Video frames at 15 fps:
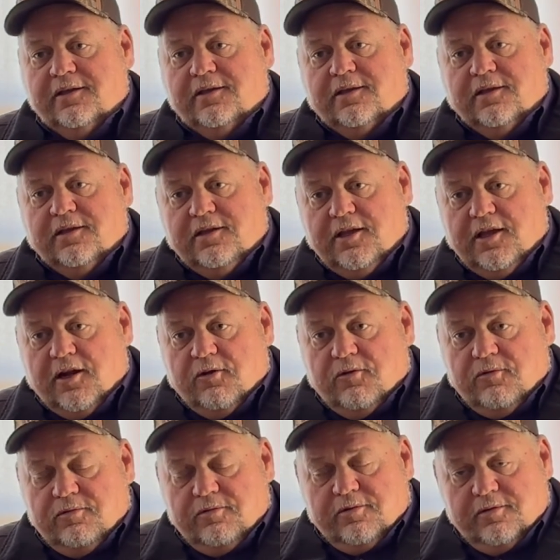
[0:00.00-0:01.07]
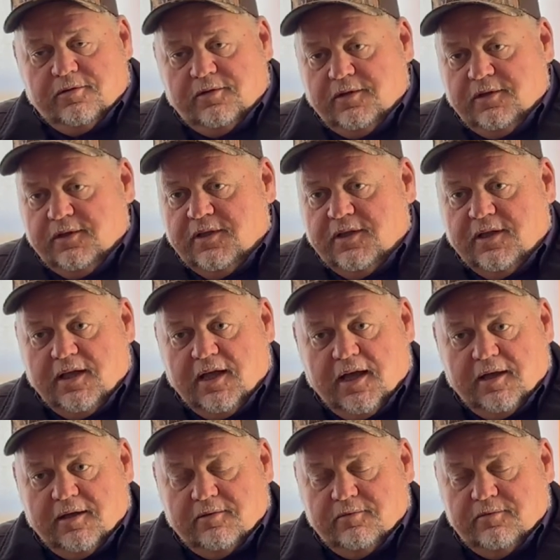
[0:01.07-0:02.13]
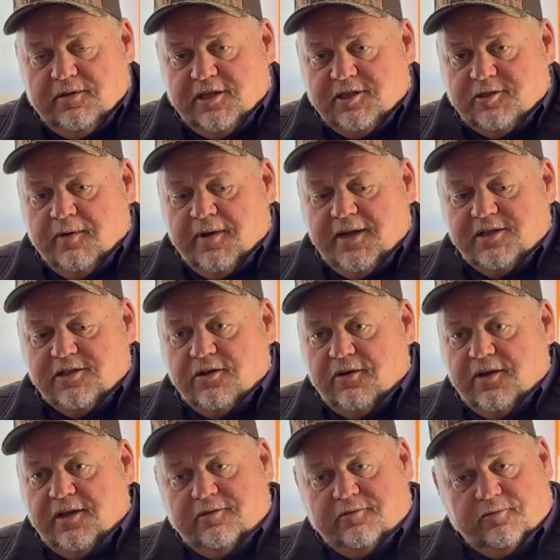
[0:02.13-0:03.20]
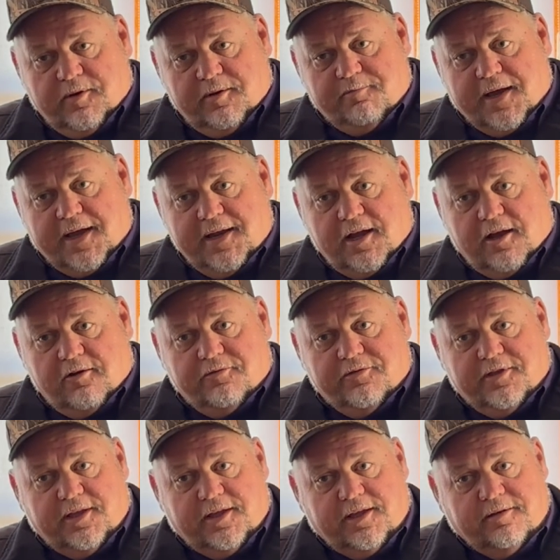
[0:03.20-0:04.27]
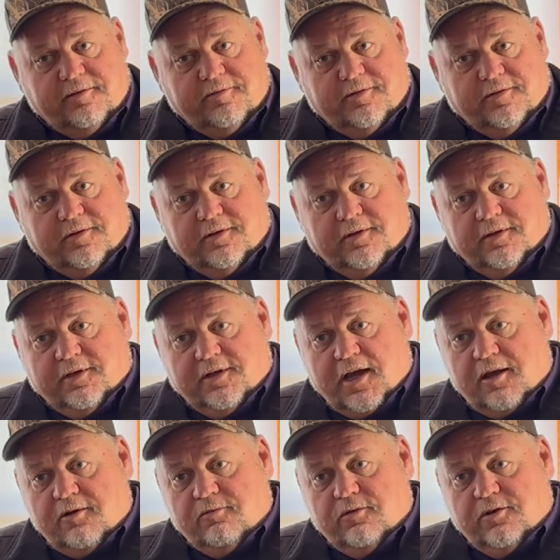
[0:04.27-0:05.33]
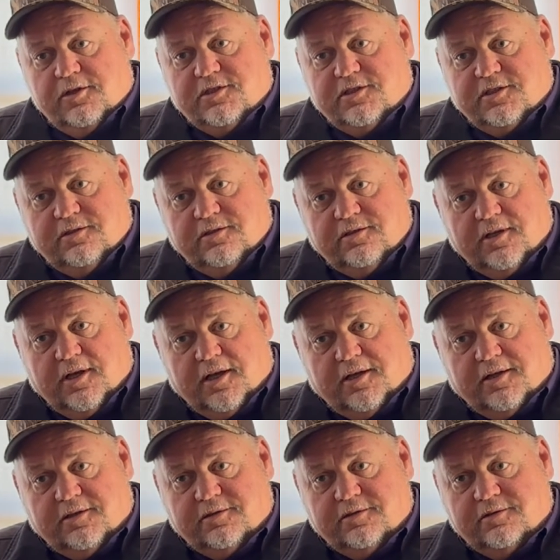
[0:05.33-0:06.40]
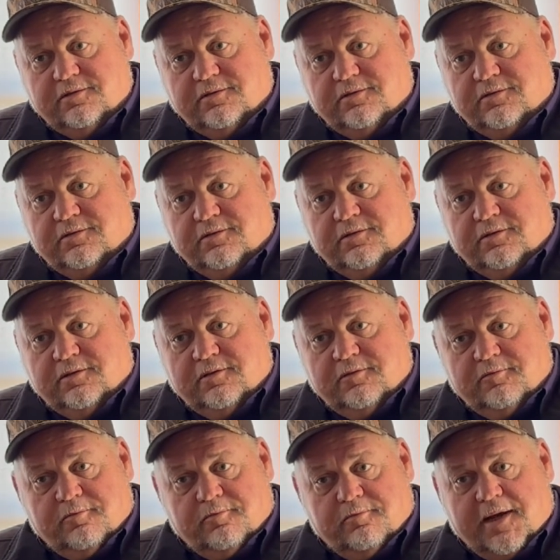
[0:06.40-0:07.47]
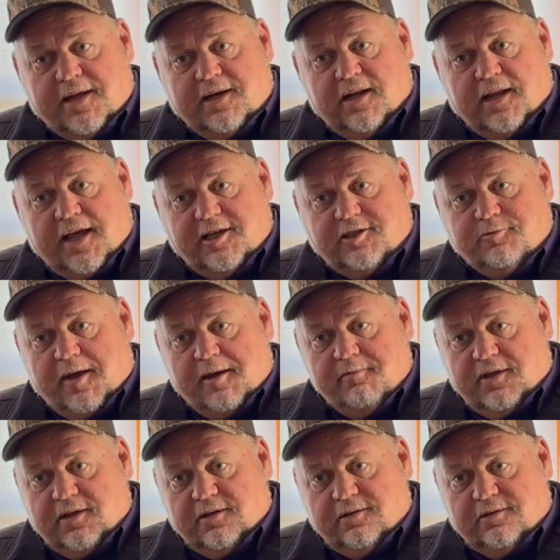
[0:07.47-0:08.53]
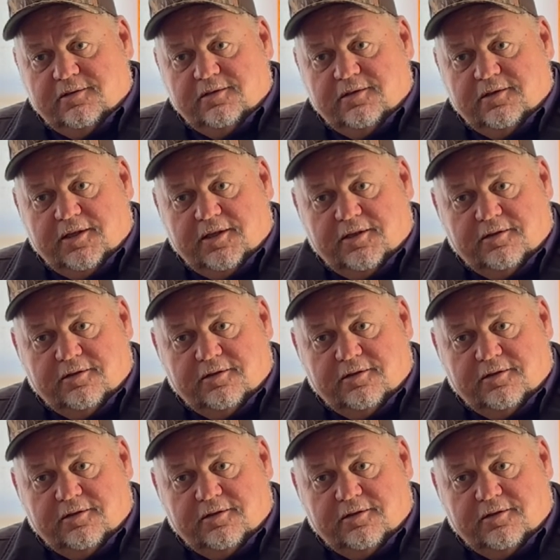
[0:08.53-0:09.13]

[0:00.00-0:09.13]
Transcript: We're going to be okay. This money's going to. We paid off the Cottonwoods. Made the last payment, and